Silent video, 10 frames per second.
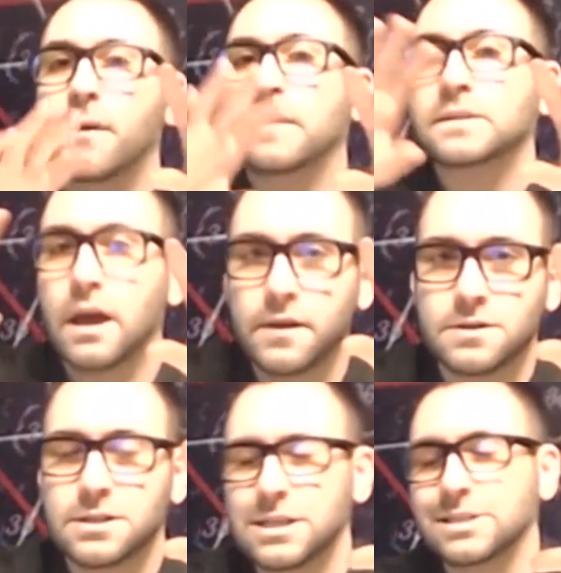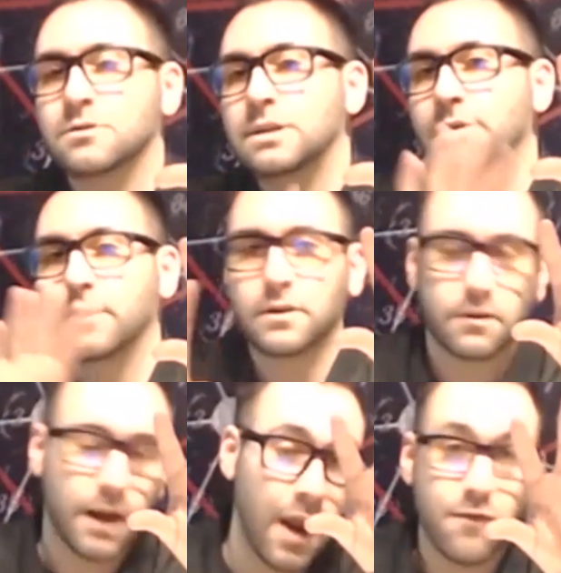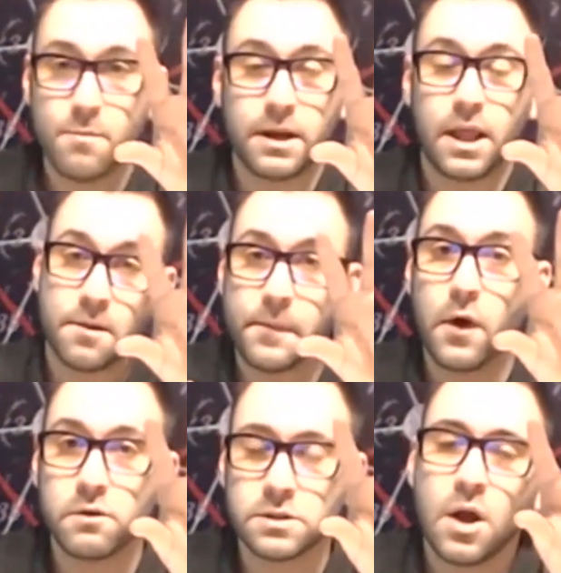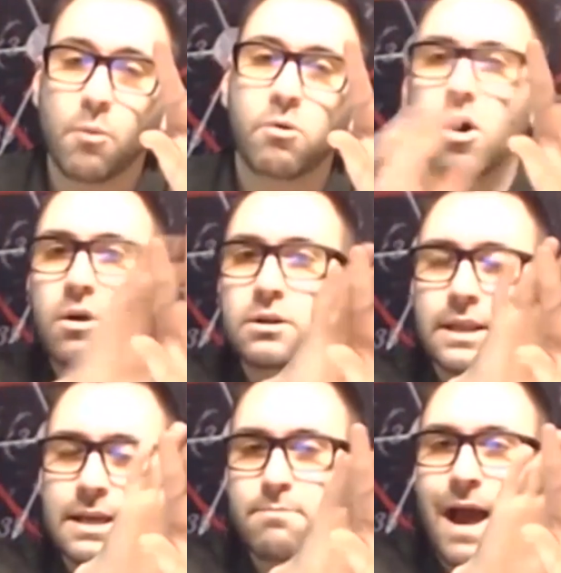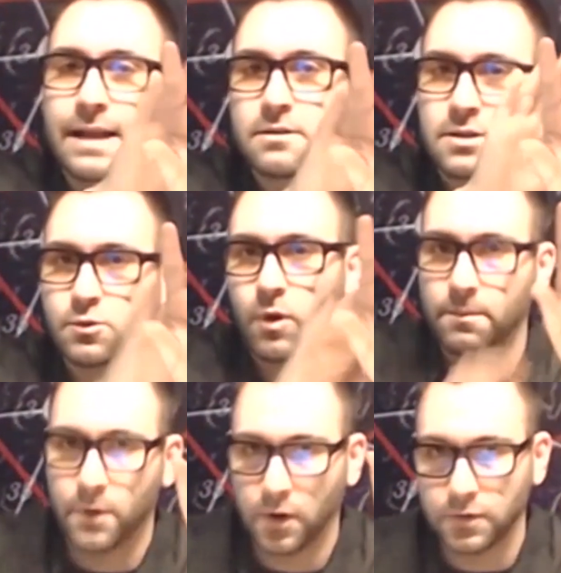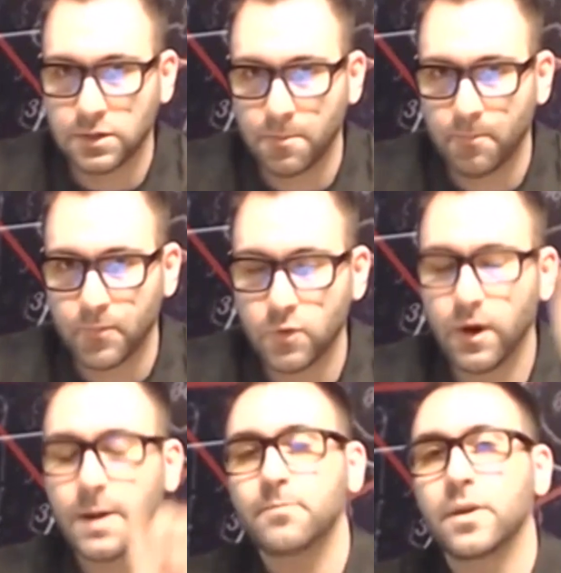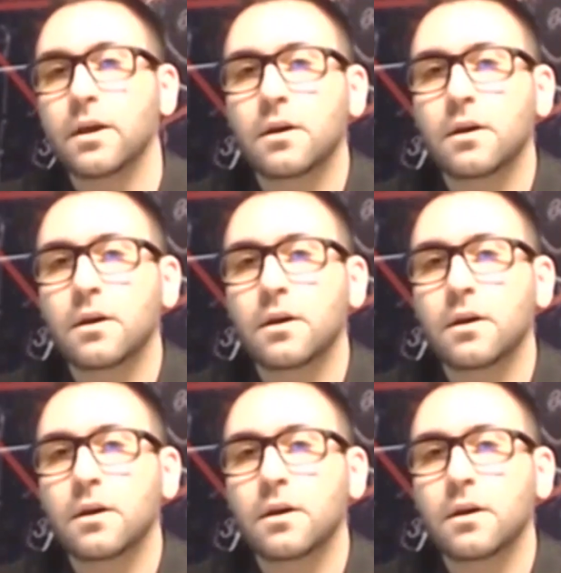But these other 6 or 7 or however many other posts will all link back to this one post, right?